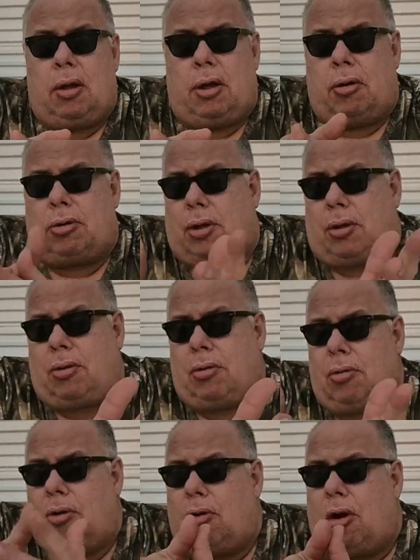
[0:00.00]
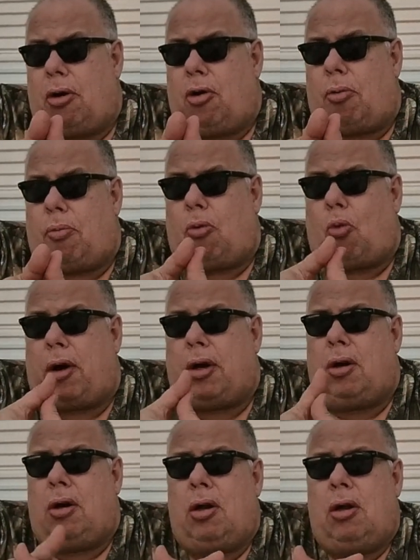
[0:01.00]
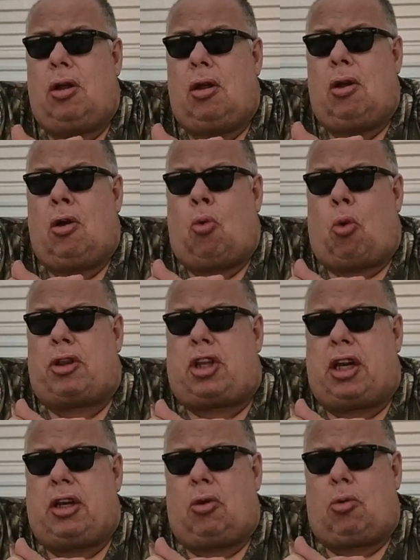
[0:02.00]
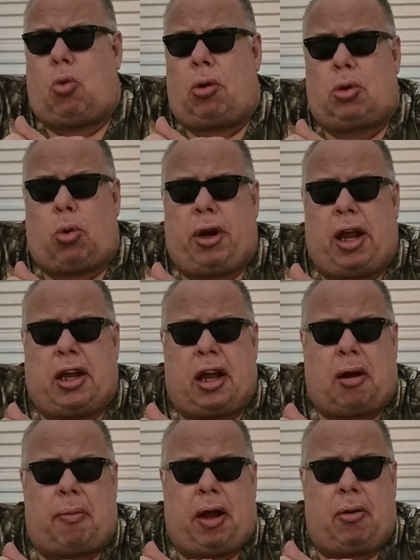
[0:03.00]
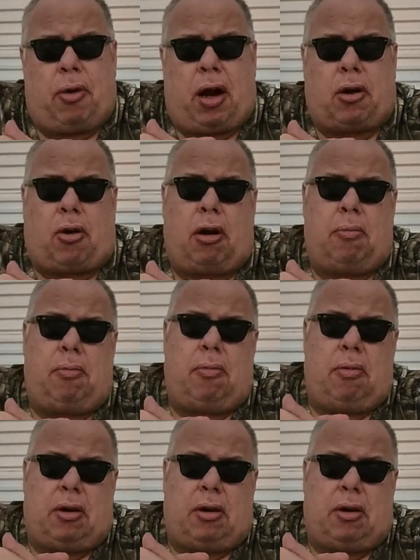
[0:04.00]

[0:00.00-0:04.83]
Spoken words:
you know, just a normal 128 gigabyte when I could have